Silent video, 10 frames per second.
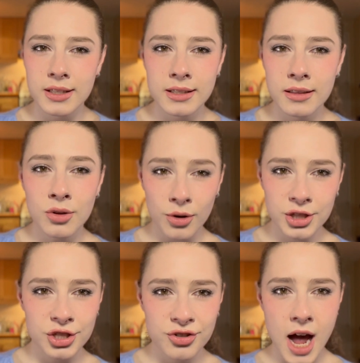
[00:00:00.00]
this
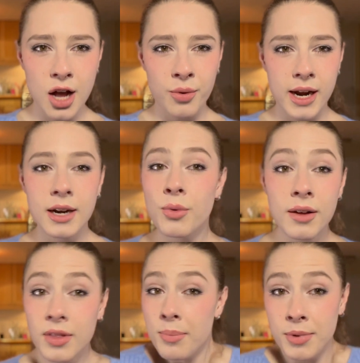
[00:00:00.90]
gorgeous drag queen and one
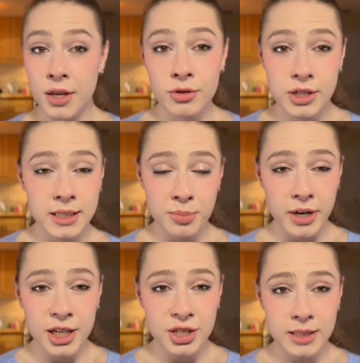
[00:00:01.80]
of the huge
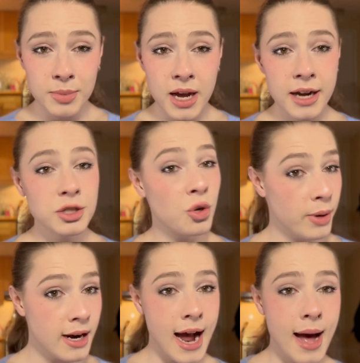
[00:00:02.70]
inspirations behind
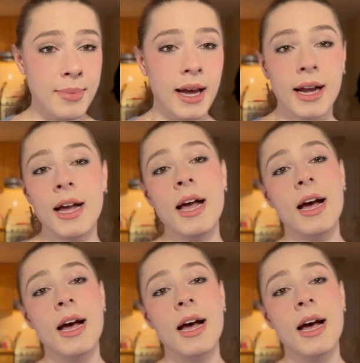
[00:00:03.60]
Queer Abbey.